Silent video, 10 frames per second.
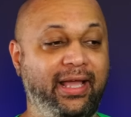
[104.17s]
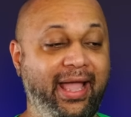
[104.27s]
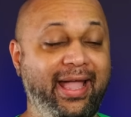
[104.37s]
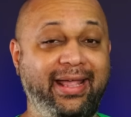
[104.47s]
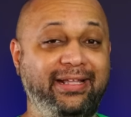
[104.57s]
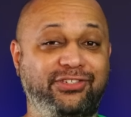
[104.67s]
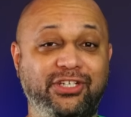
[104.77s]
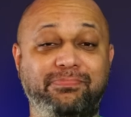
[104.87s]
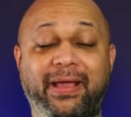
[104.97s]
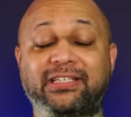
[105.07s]
and it's
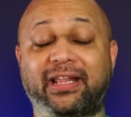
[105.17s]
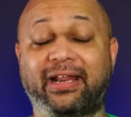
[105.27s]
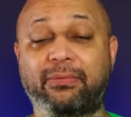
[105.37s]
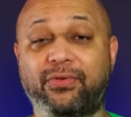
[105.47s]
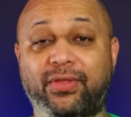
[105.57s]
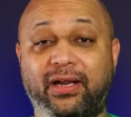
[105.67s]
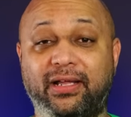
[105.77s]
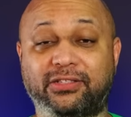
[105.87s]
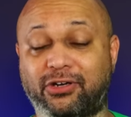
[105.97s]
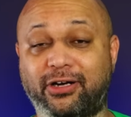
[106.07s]
just basically got to come with
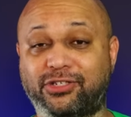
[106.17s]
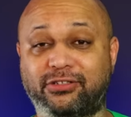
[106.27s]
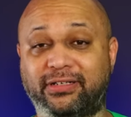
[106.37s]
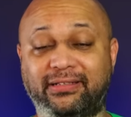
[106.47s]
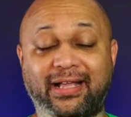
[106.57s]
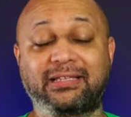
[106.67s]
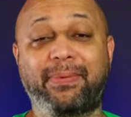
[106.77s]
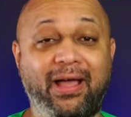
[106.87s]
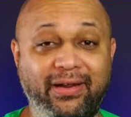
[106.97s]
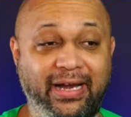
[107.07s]
a charger, and that's
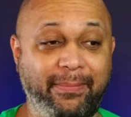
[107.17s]
about it.